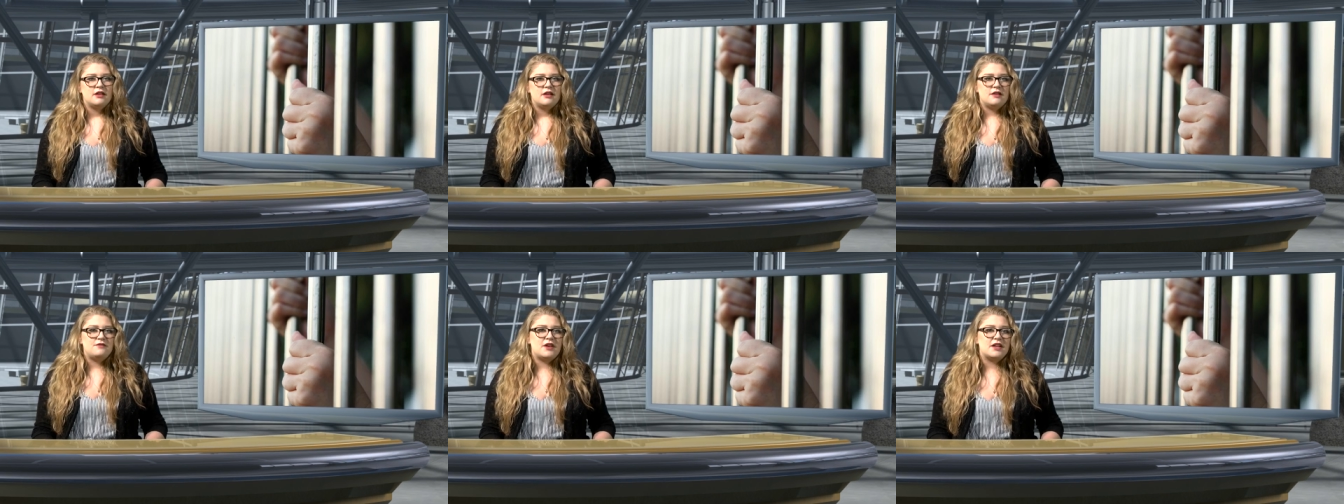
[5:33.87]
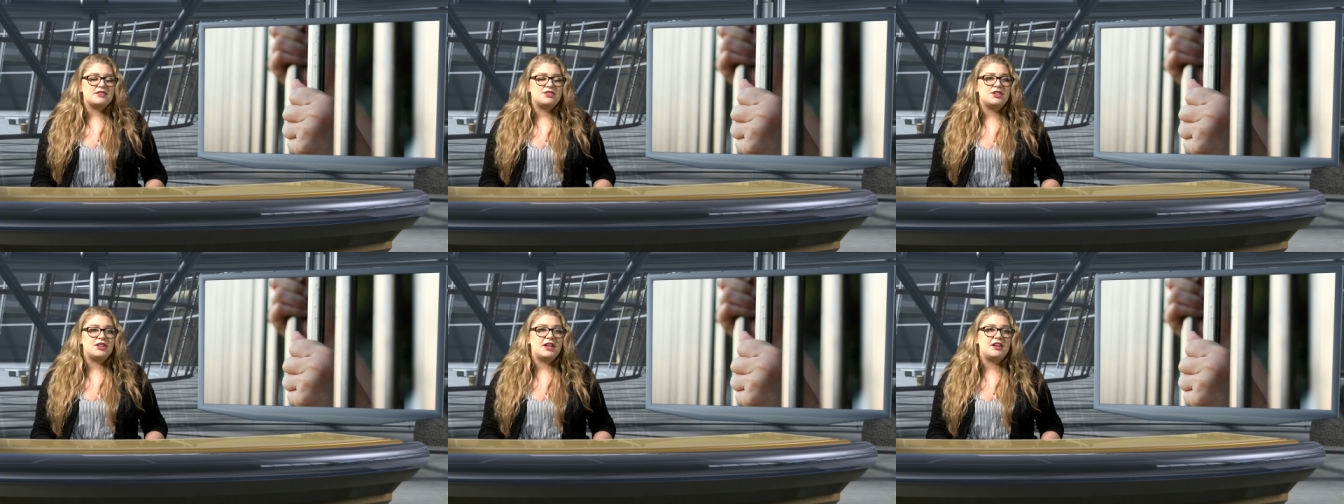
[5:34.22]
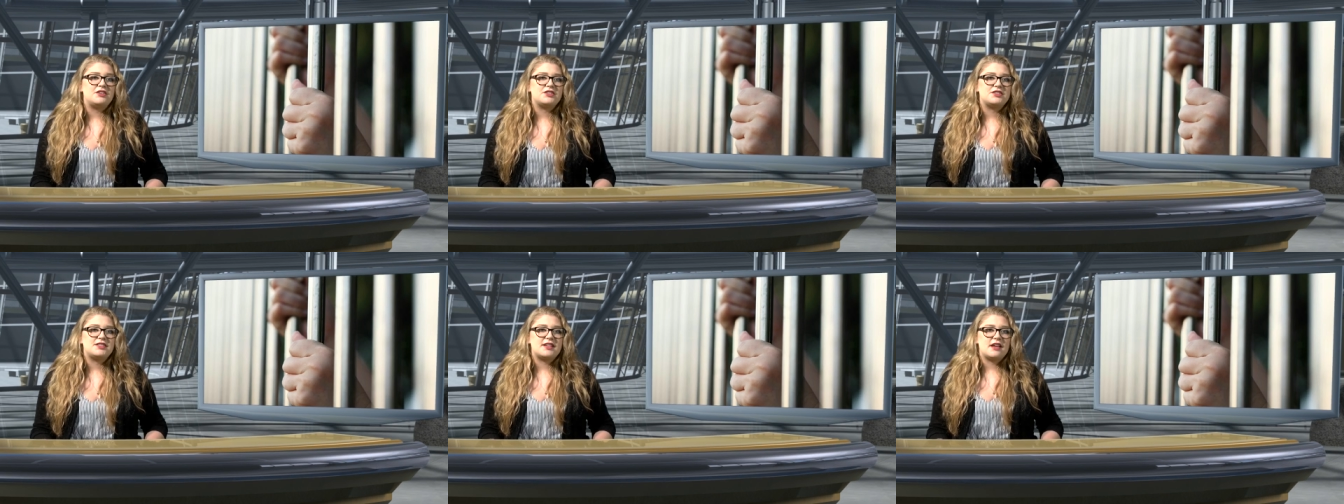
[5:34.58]

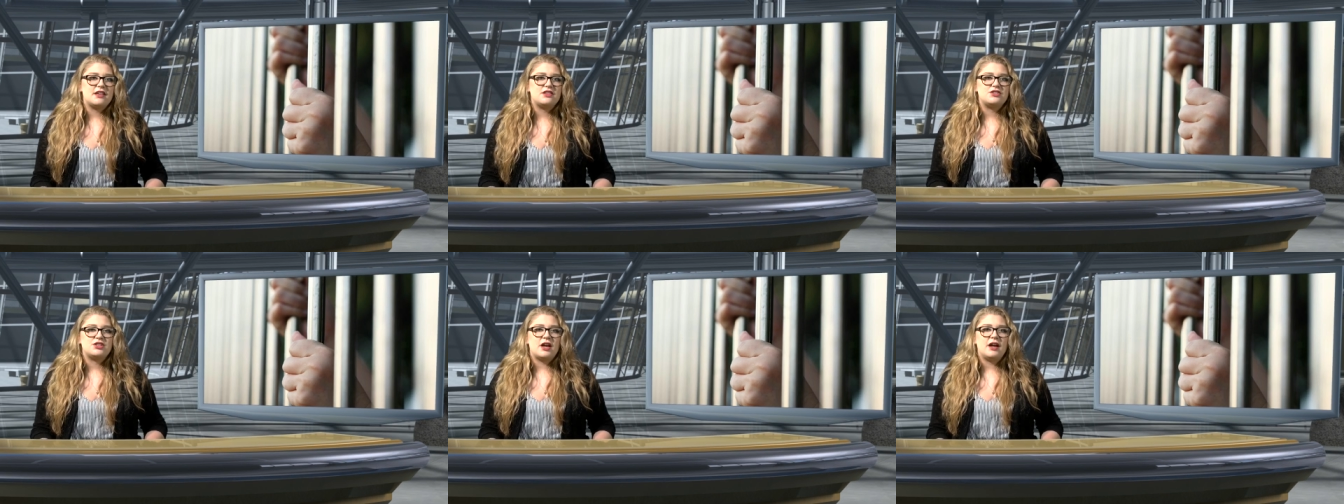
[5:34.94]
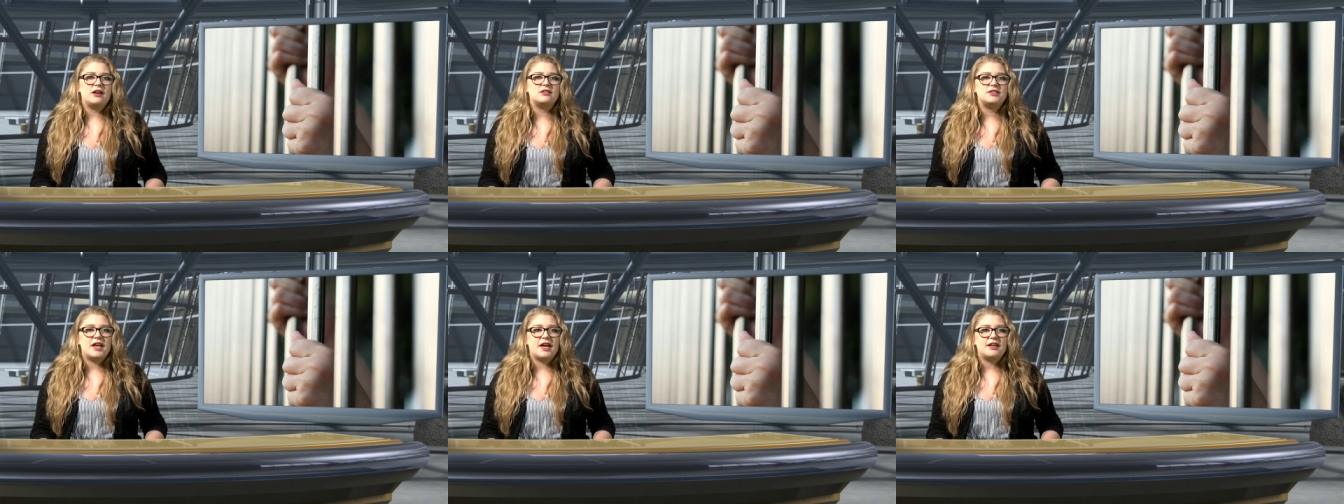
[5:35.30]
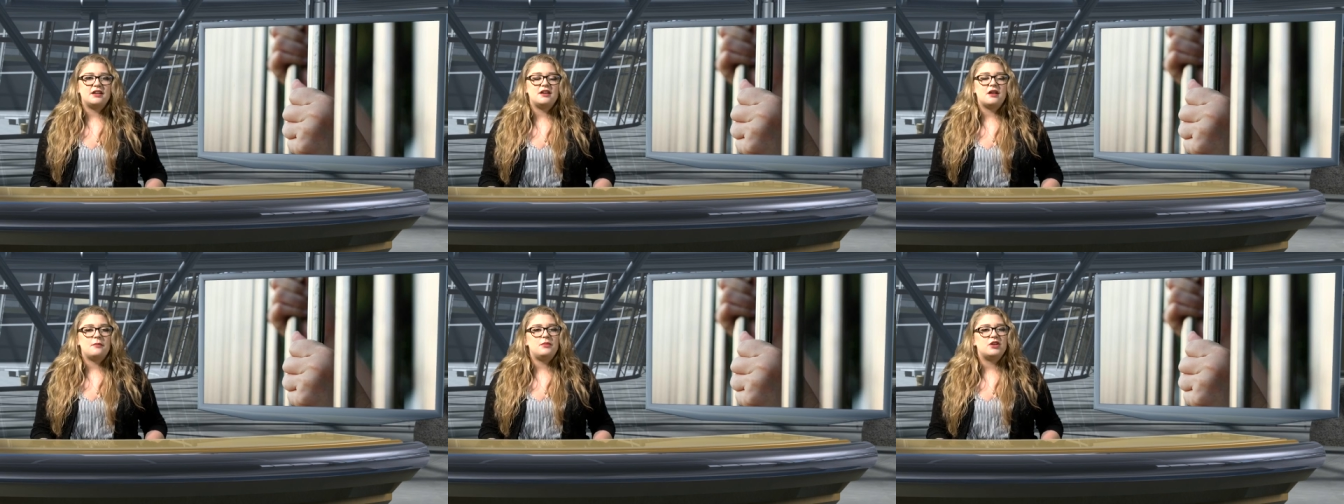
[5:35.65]
Investigators say the child had
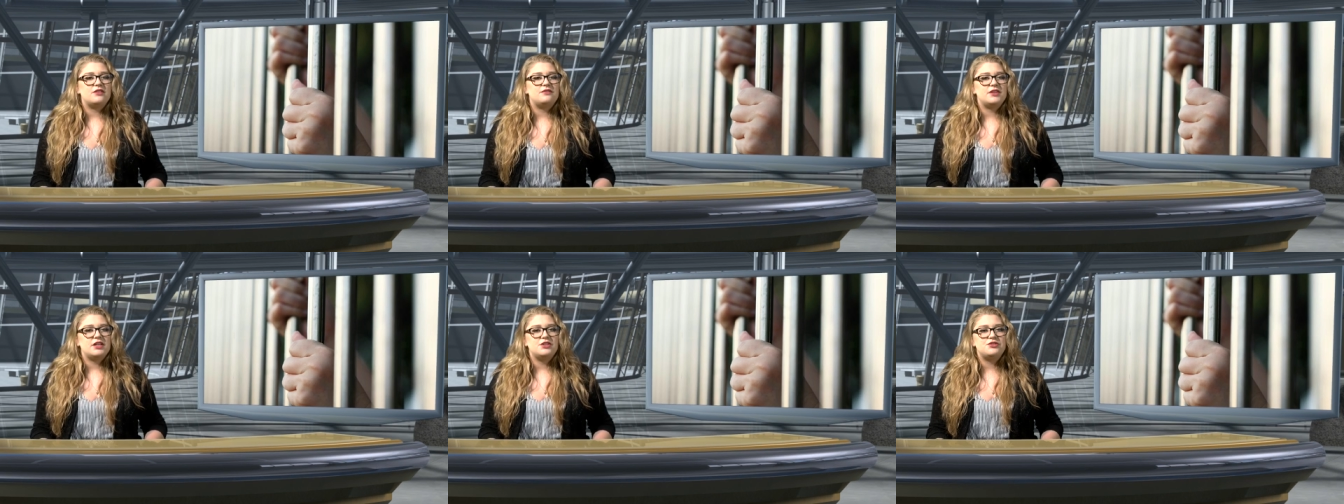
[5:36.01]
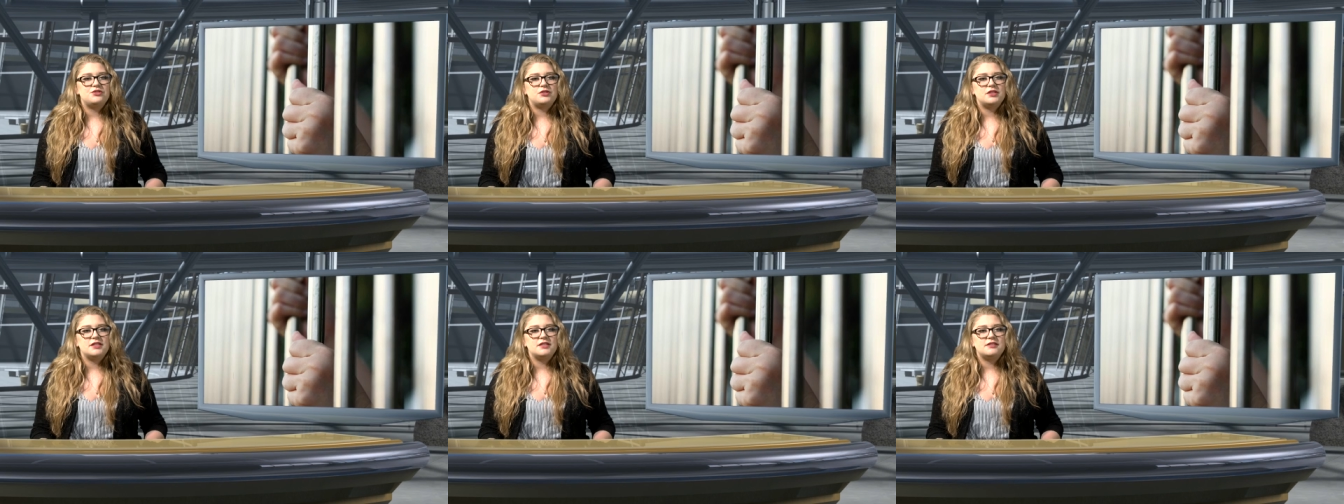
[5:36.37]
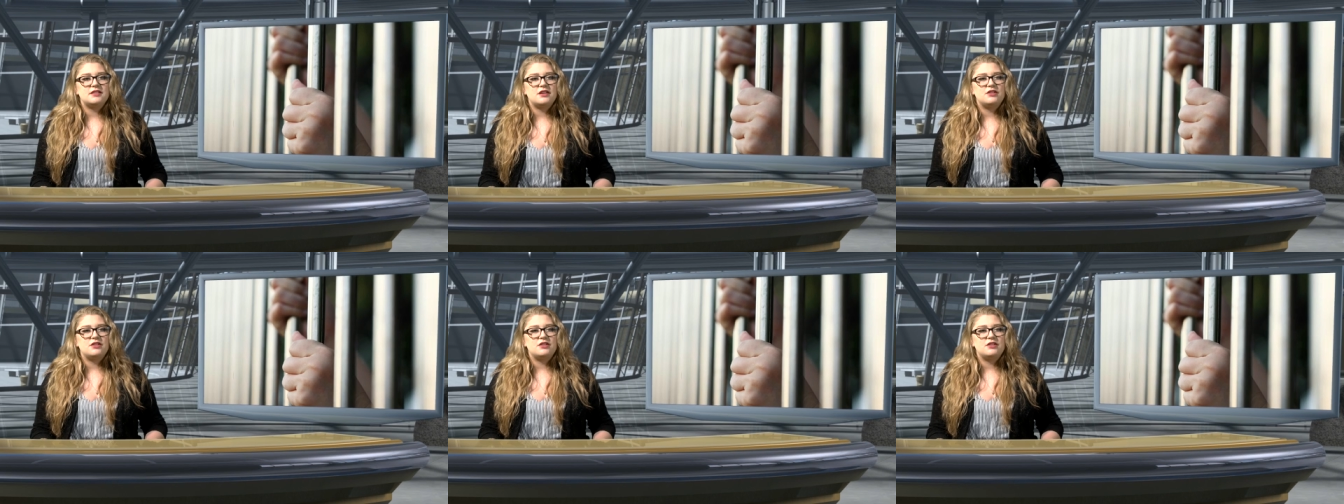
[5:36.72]
a number of injuries,